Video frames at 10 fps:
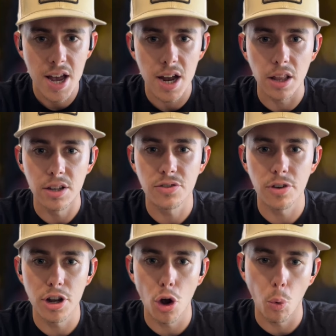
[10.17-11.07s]
And in this
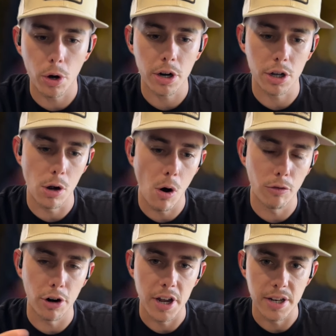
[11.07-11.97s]
video, we're going to go
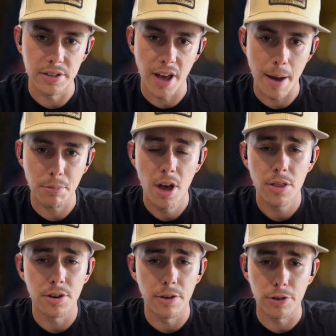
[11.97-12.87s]
over in depth
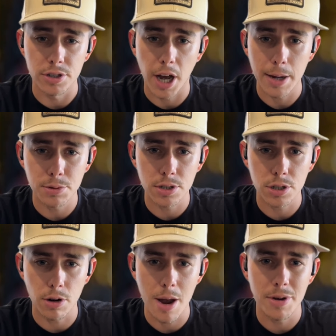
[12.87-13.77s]
the different types of
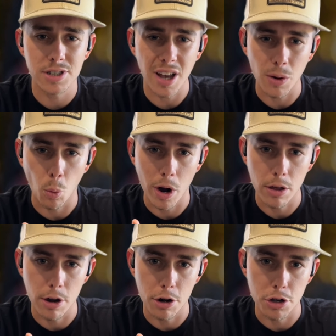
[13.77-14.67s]
ceramics and where
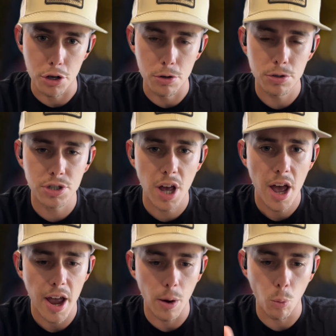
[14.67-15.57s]
they're used
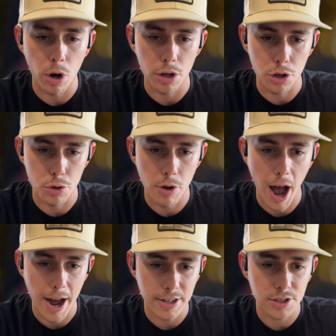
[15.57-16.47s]
and what you
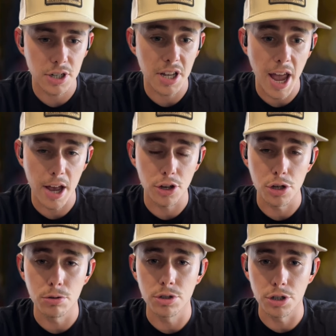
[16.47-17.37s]
guys can
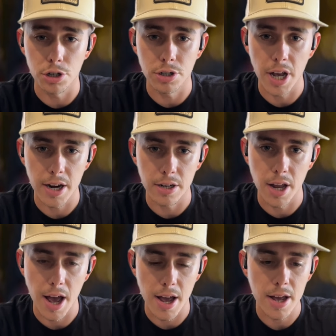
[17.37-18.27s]
use in your
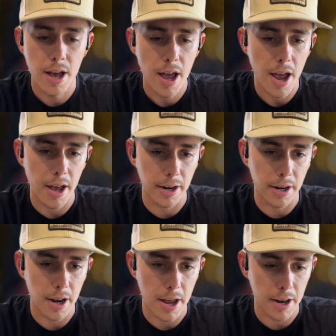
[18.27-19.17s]
day-to-day and
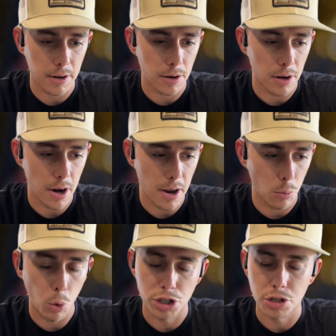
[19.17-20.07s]

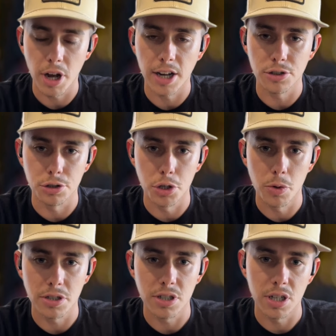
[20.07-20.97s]
what you guys are
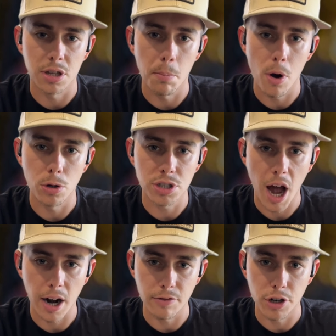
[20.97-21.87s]
doing to get the most
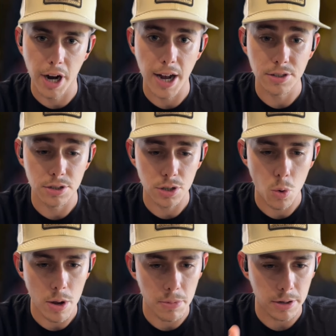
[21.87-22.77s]
out of your guys'
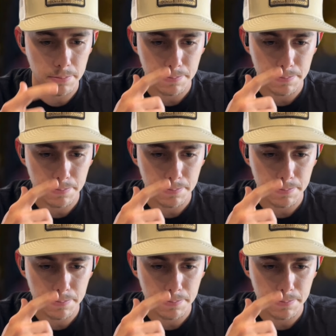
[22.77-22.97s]
equipment.